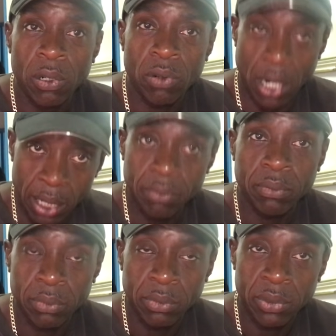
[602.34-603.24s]
right?
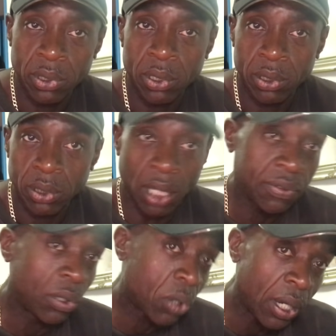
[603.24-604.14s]
They've
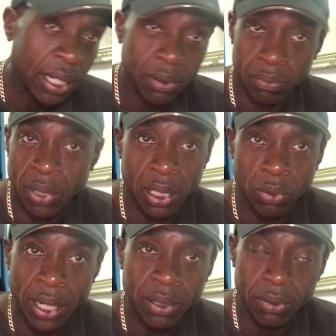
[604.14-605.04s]
still got it, by the
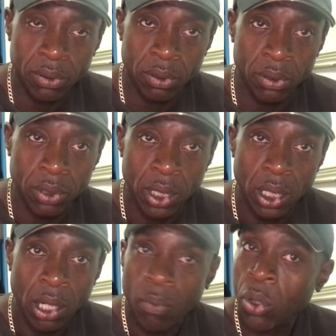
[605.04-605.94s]
way,
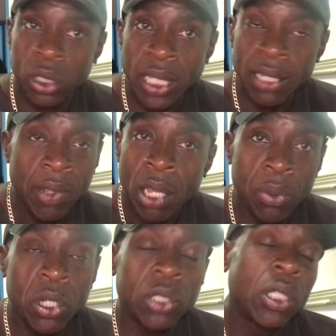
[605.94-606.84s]

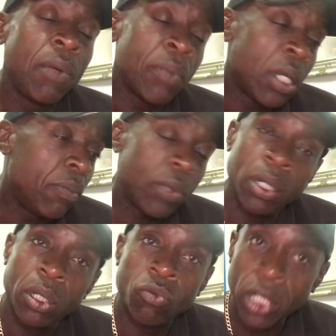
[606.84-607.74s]
because
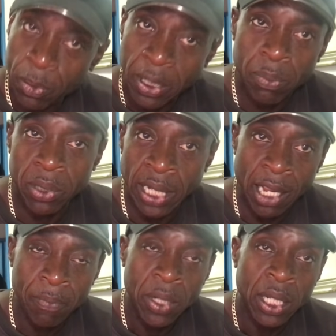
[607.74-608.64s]
rich people,
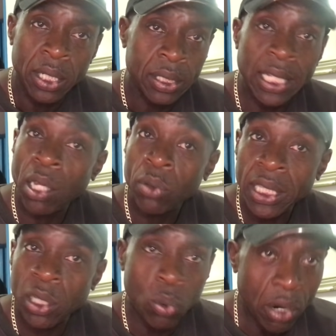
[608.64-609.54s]
yeah, they don't
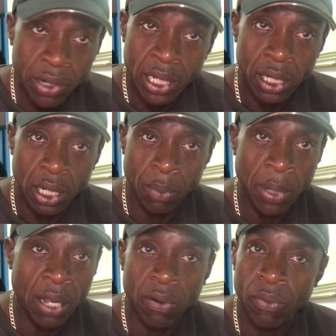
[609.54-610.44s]
need to worry
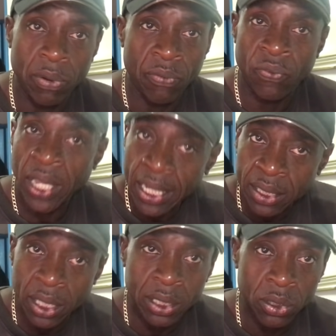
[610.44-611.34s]
about
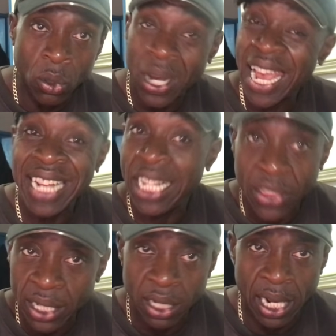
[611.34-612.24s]
visas or
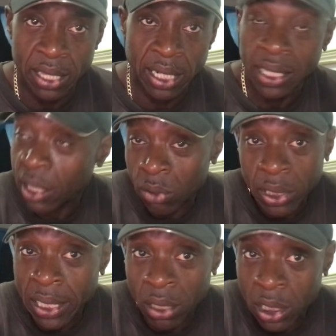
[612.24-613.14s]
anything like that. They
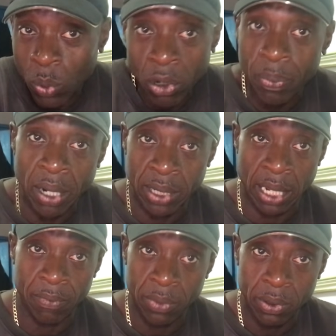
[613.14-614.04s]
don't need to worry about that.